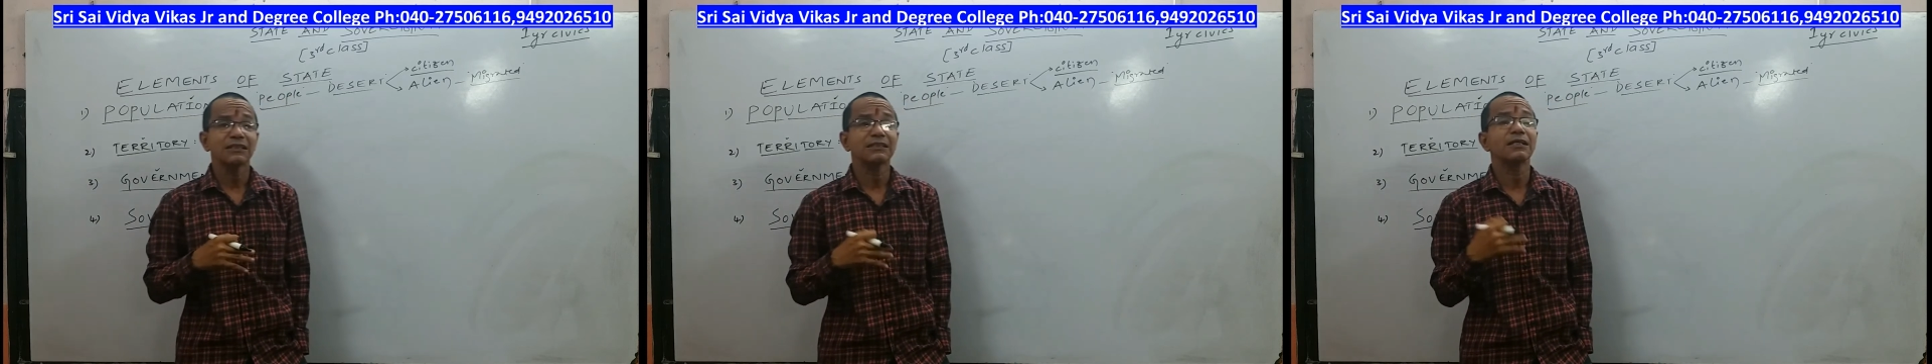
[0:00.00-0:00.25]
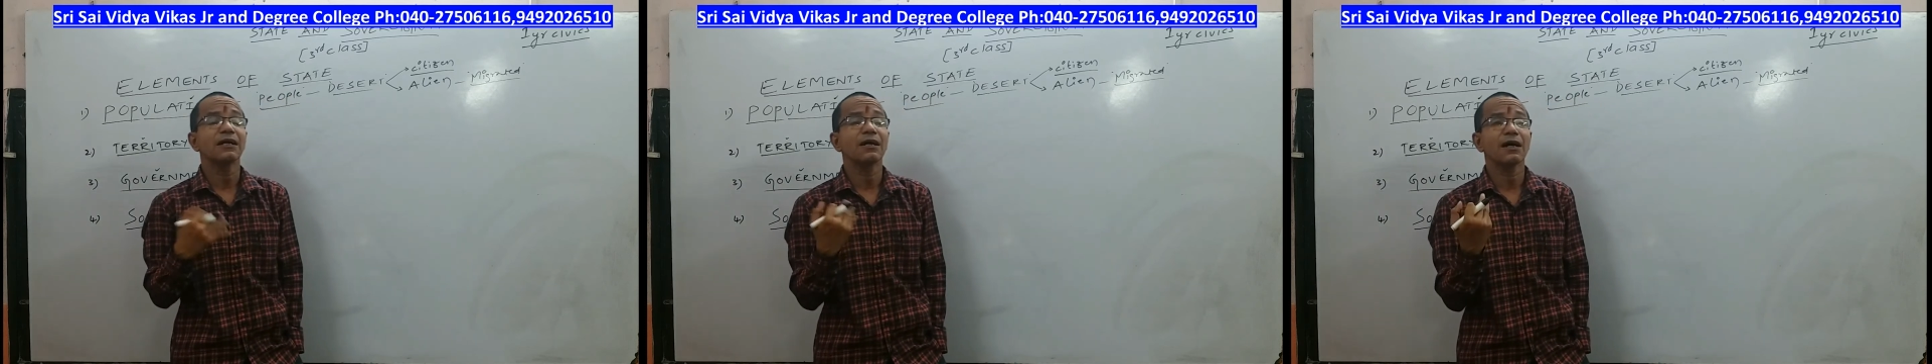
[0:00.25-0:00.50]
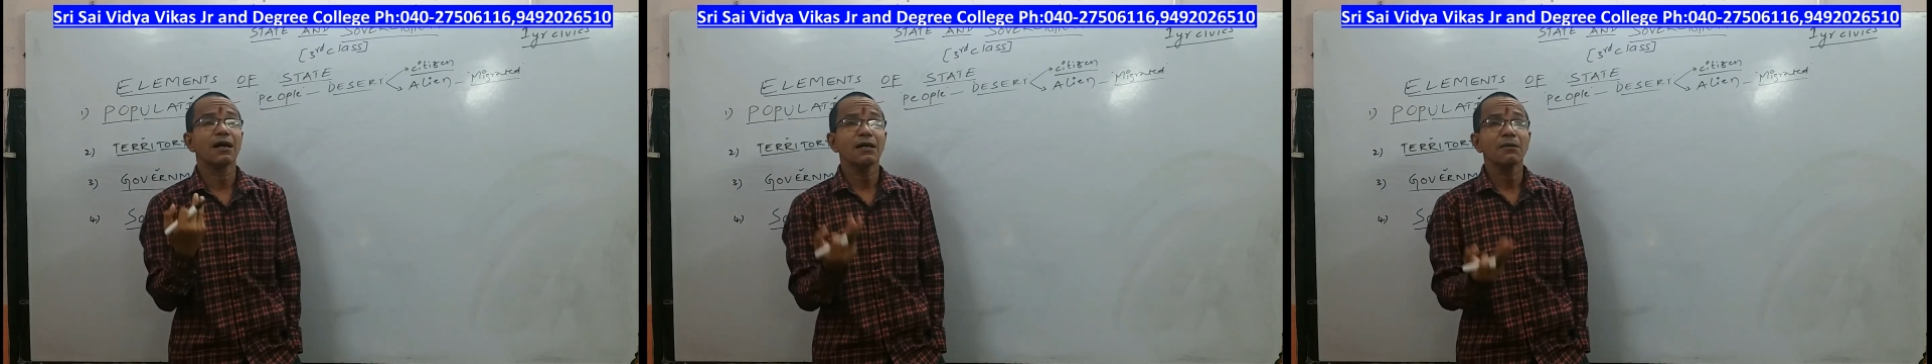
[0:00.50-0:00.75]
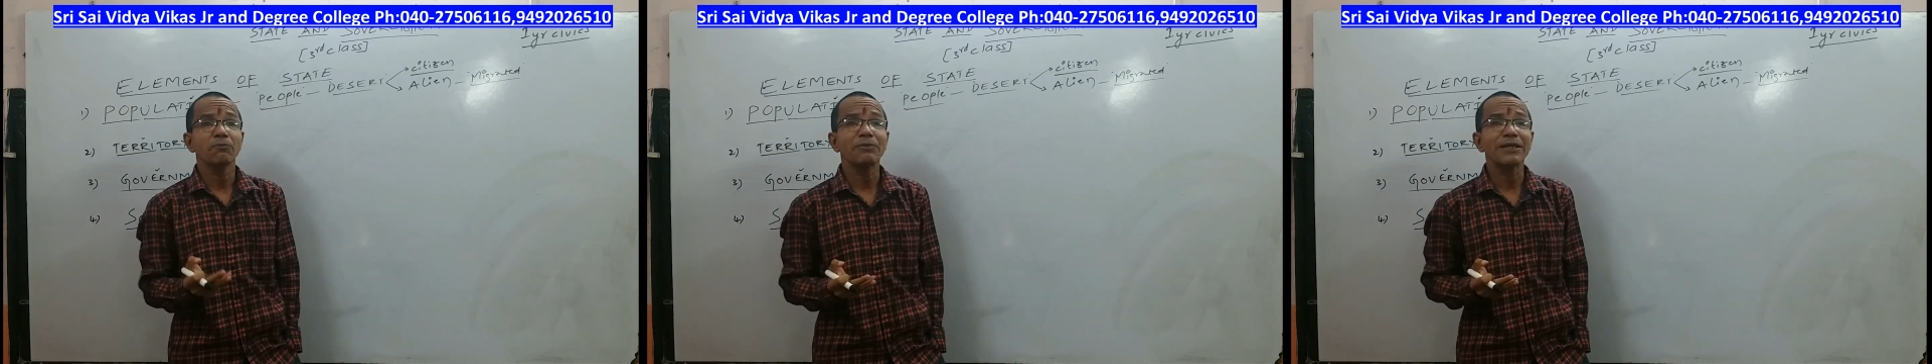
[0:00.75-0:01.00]
the
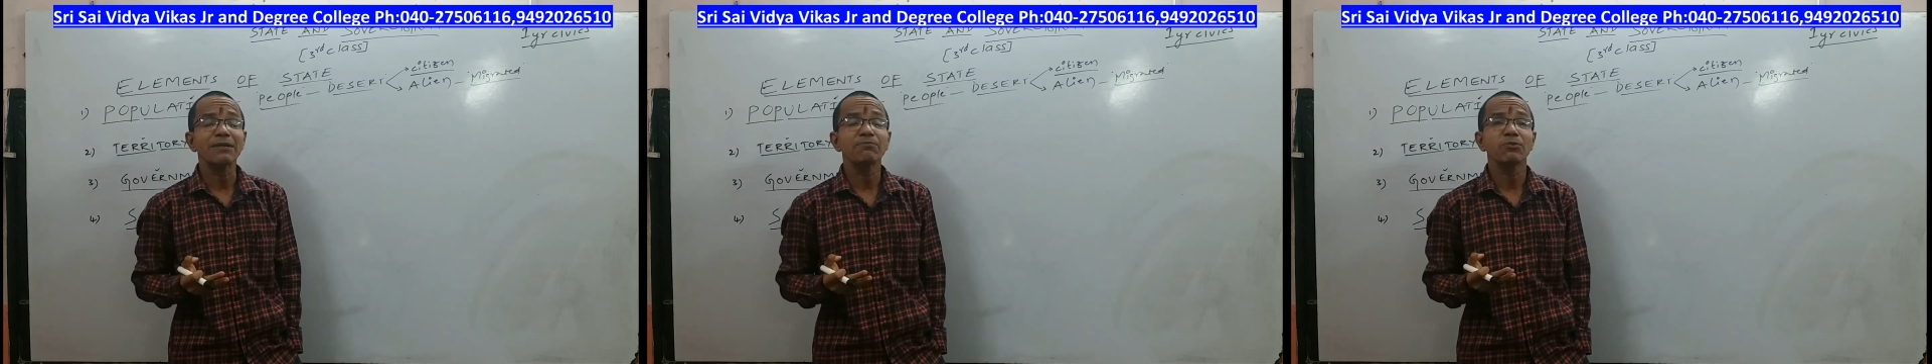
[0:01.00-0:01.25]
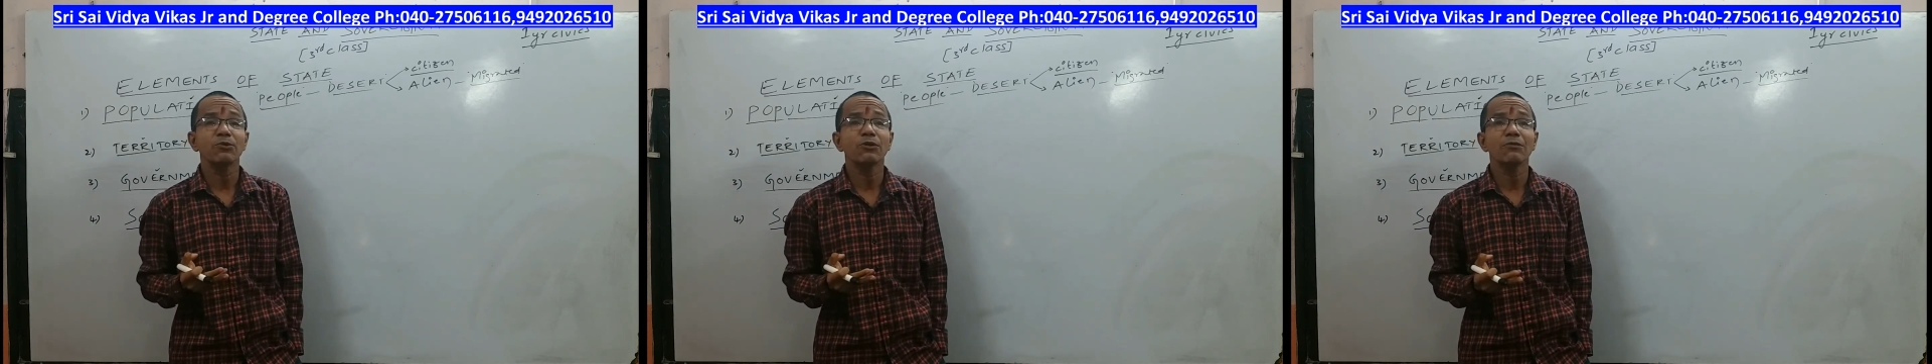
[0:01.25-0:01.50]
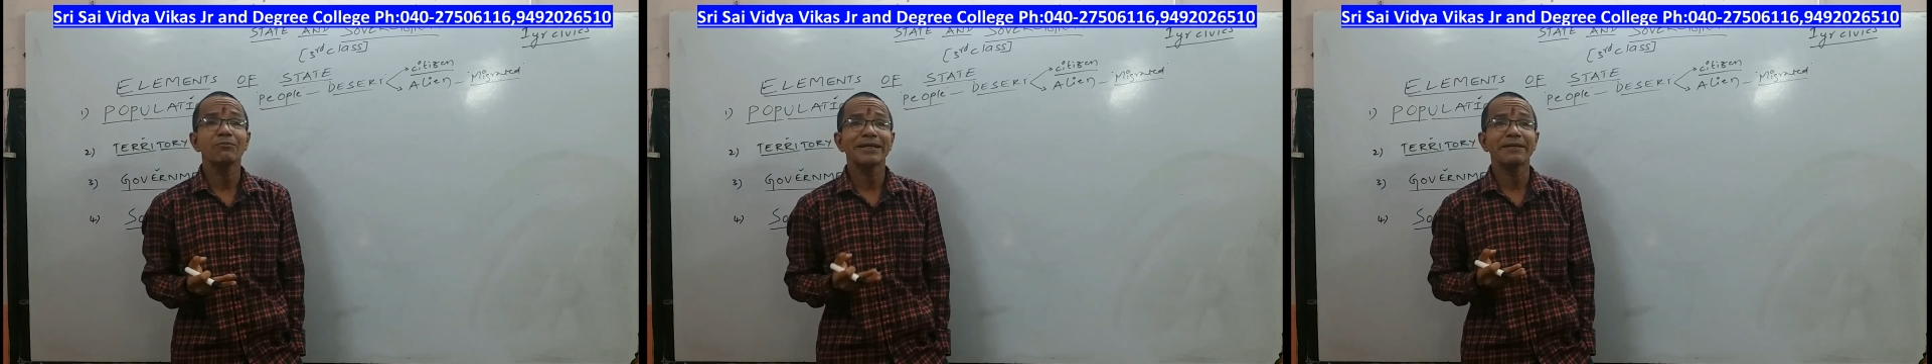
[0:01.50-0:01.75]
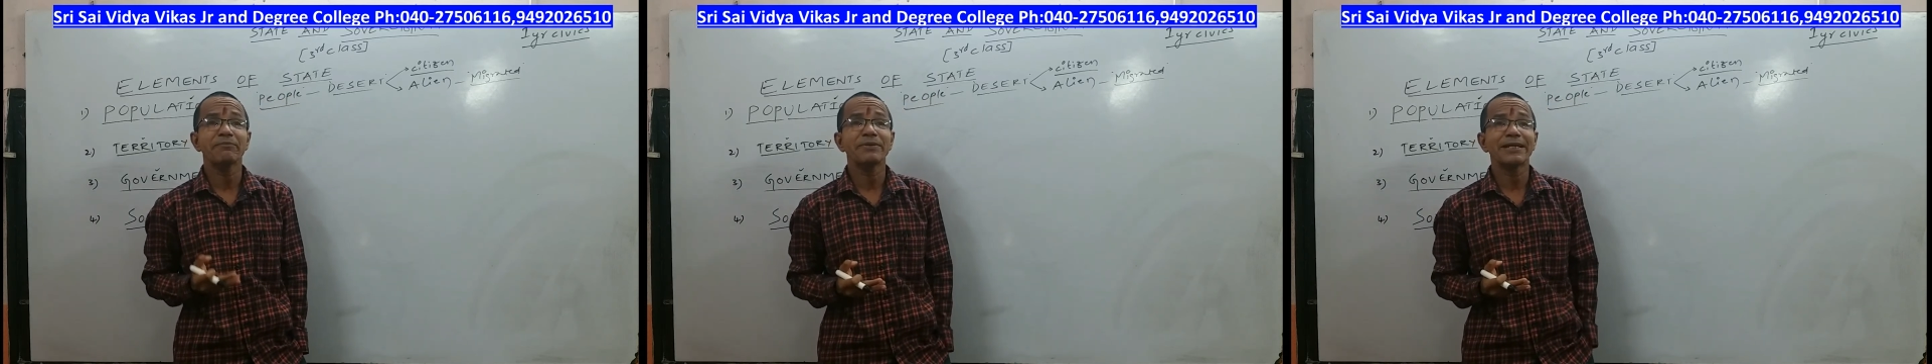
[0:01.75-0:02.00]
people
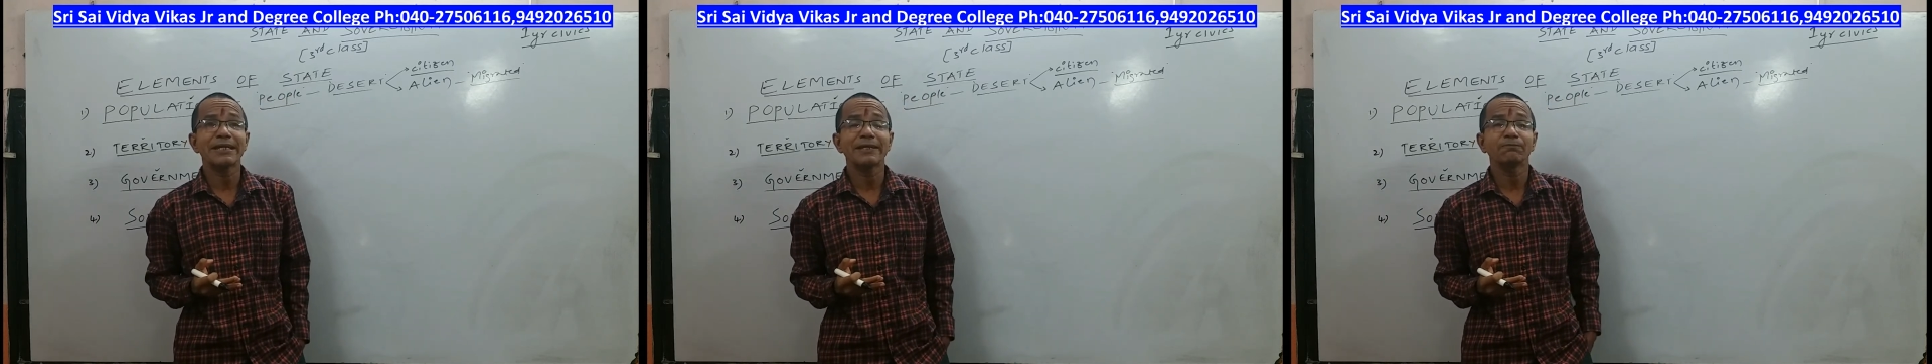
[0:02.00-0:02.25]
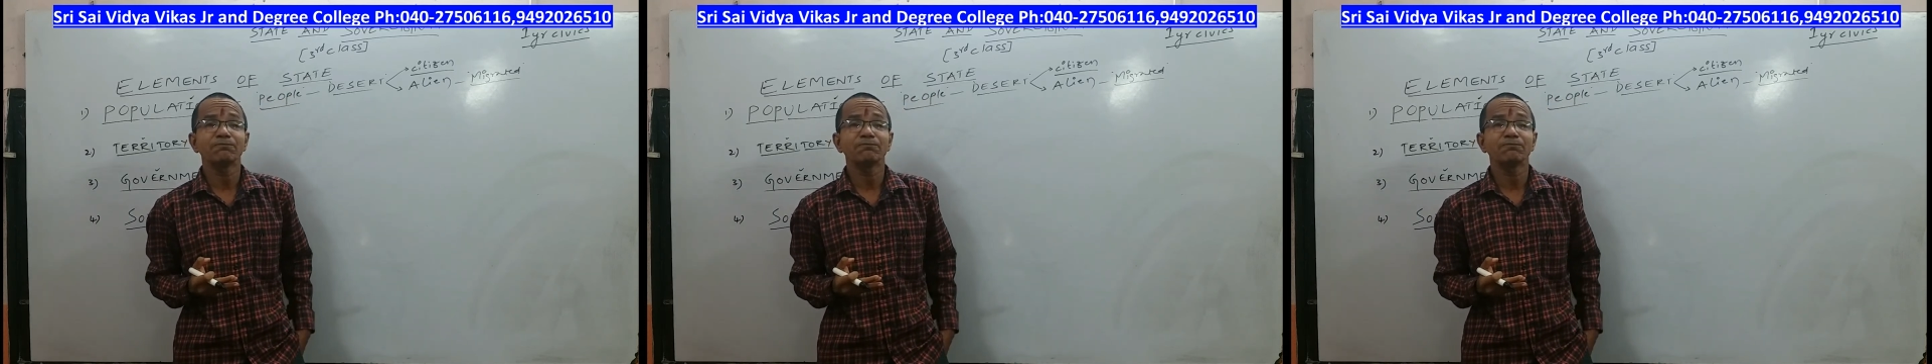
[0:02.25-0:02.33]
may be